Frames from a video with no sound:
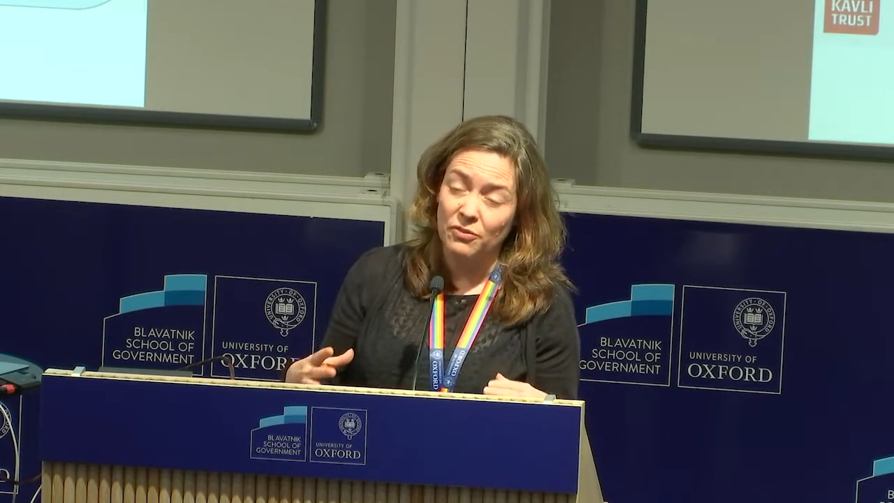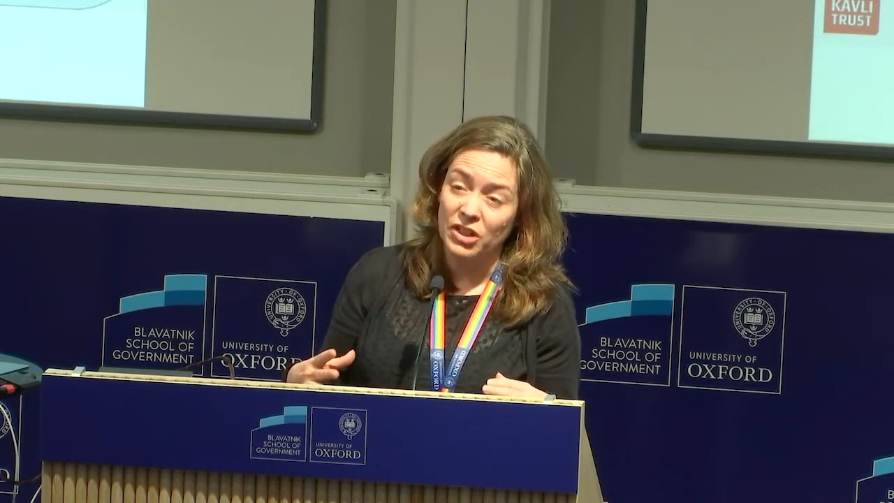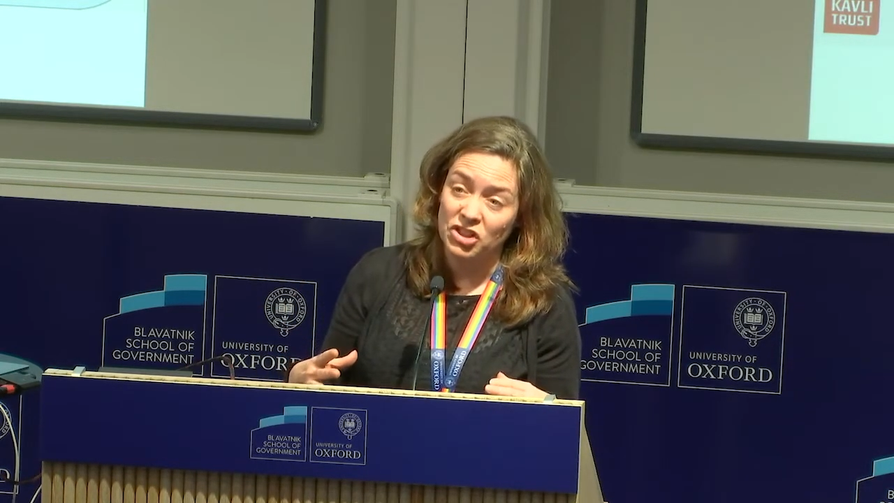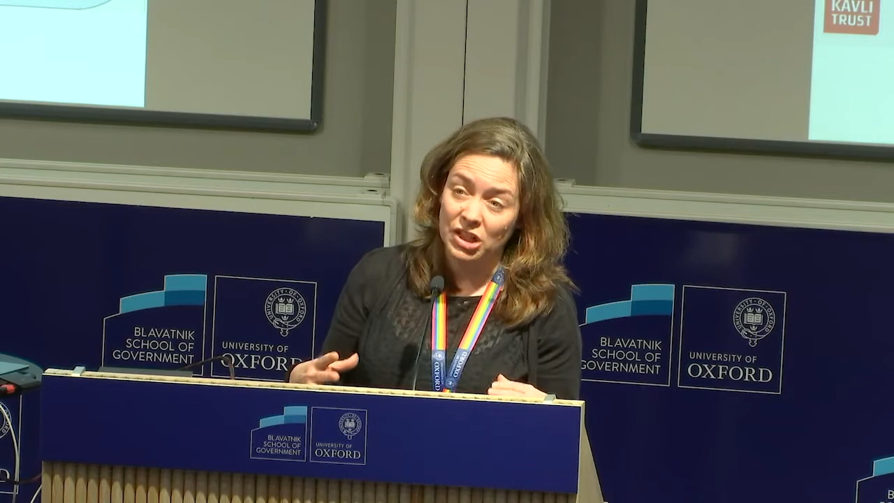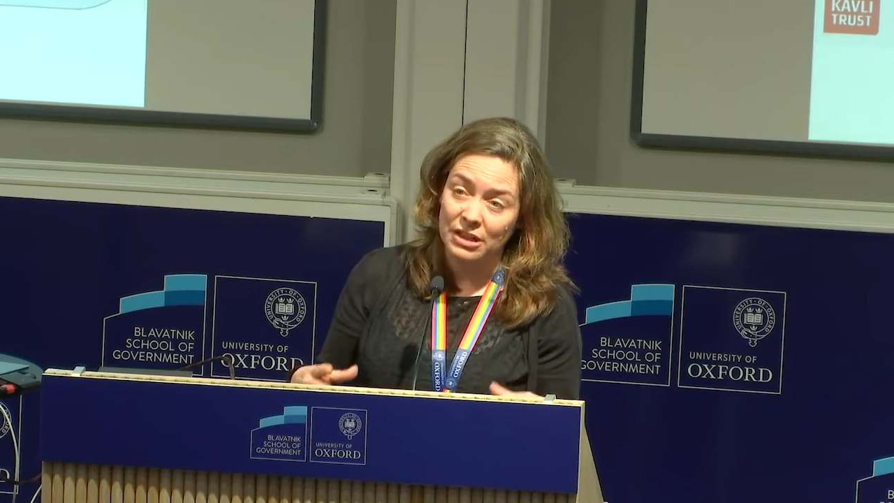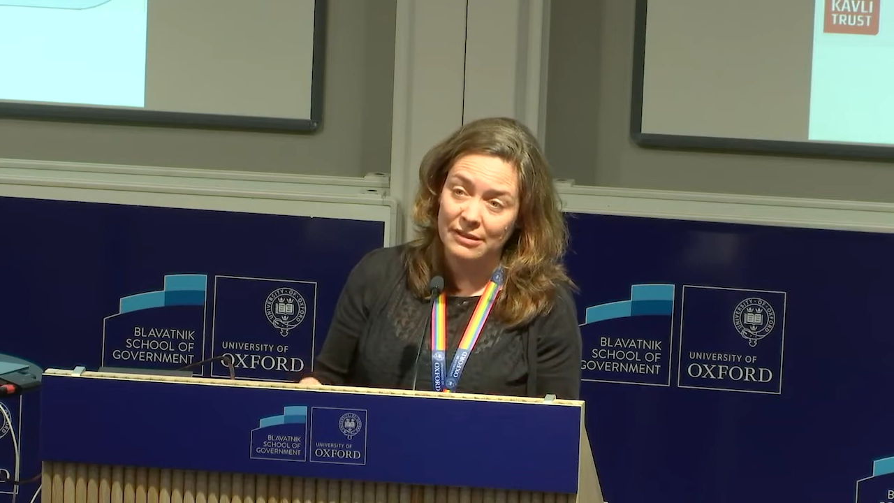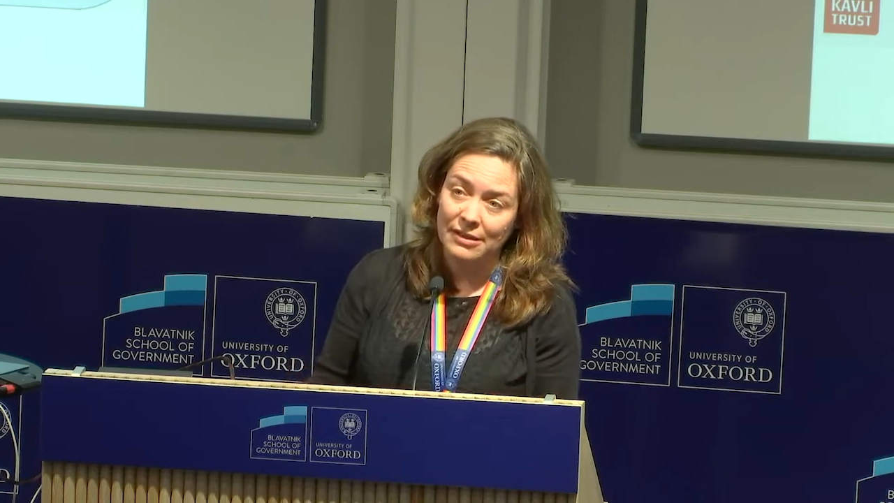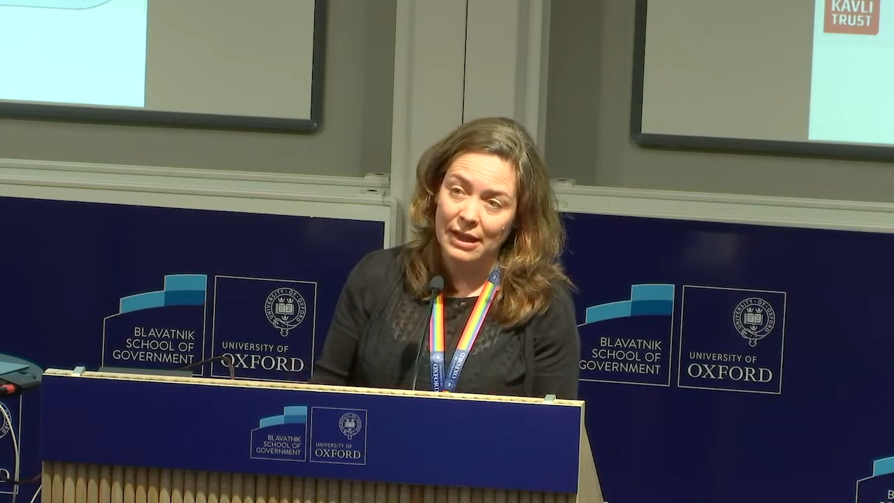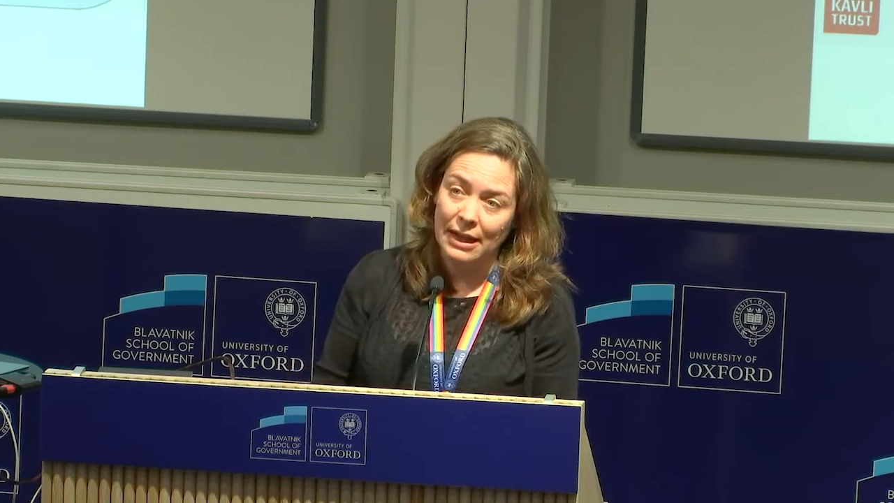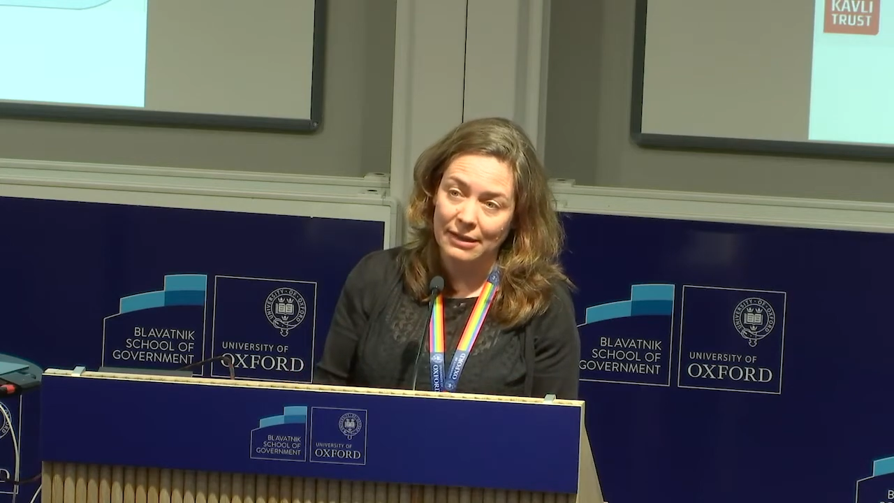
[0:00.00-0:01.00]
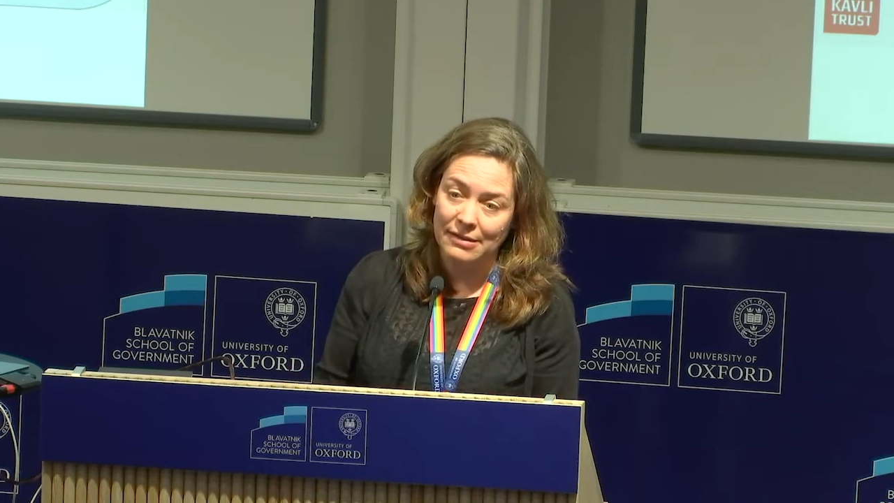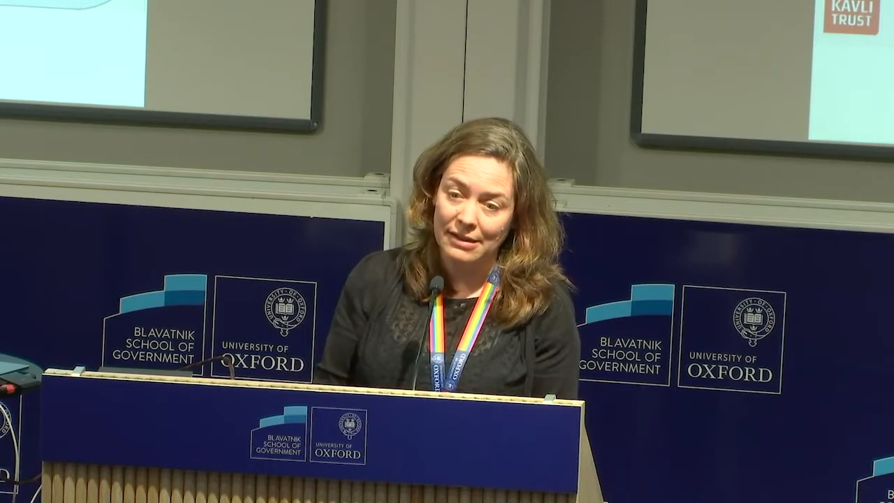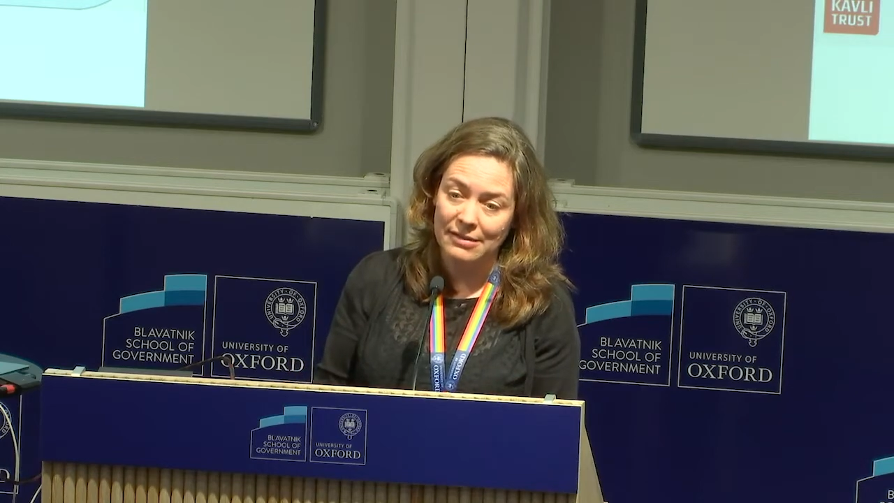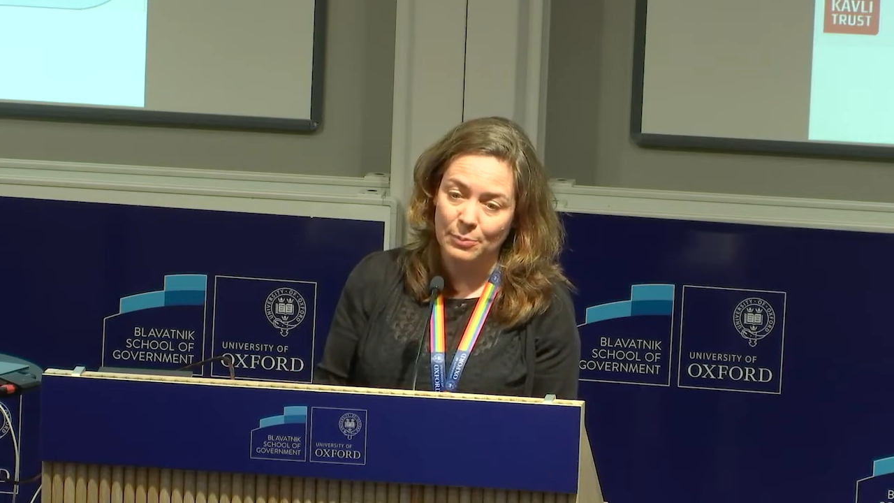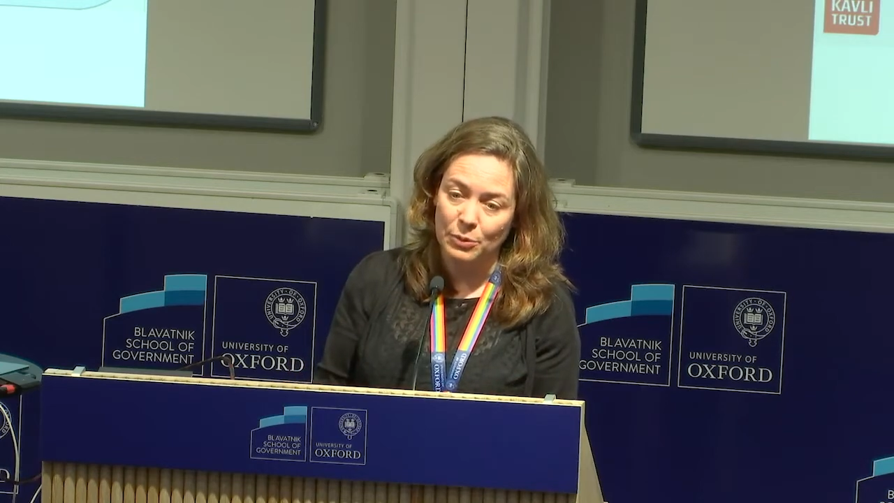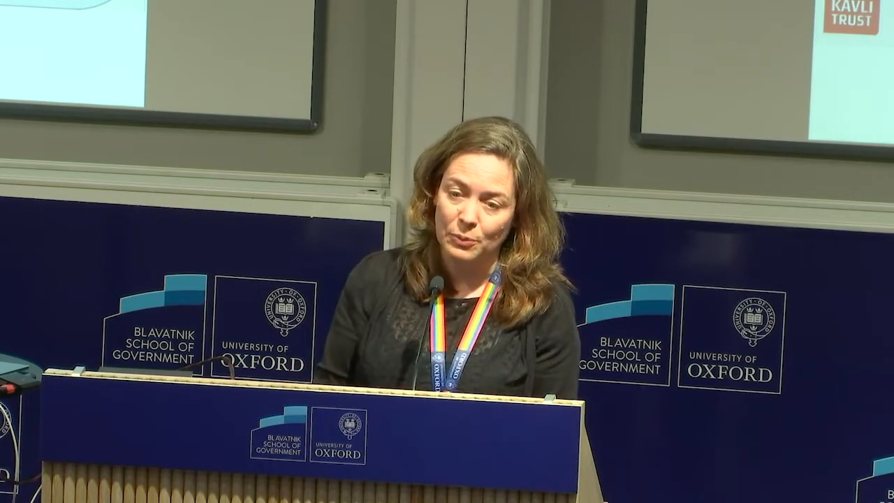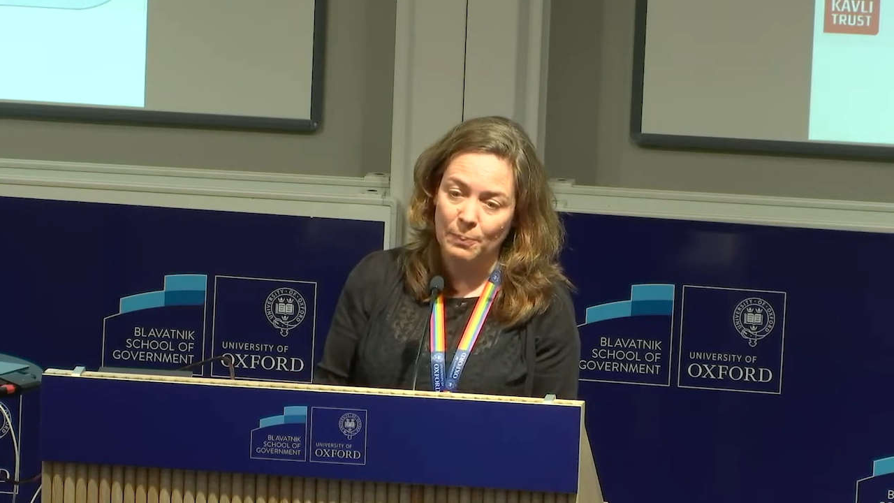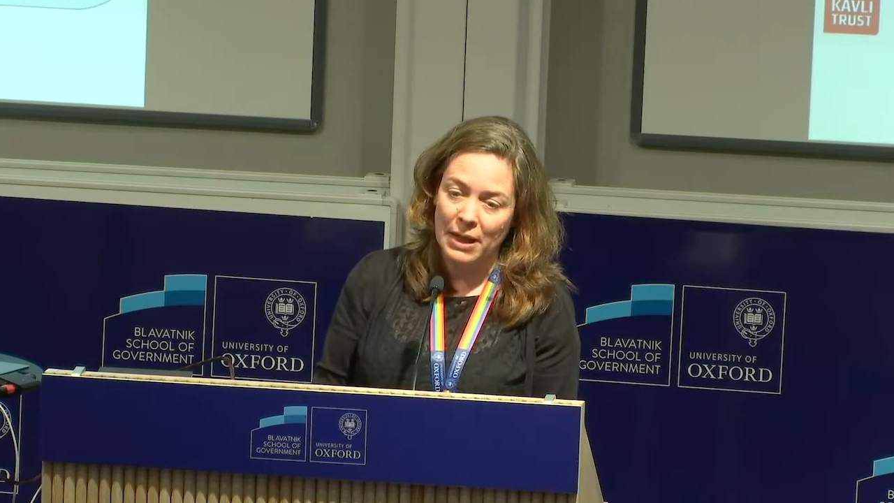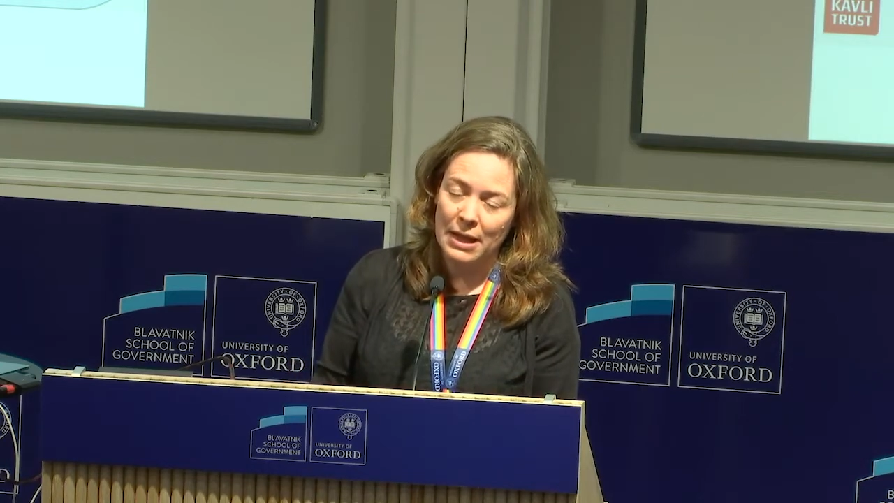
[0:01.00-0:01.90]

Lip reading: efficient and accessible.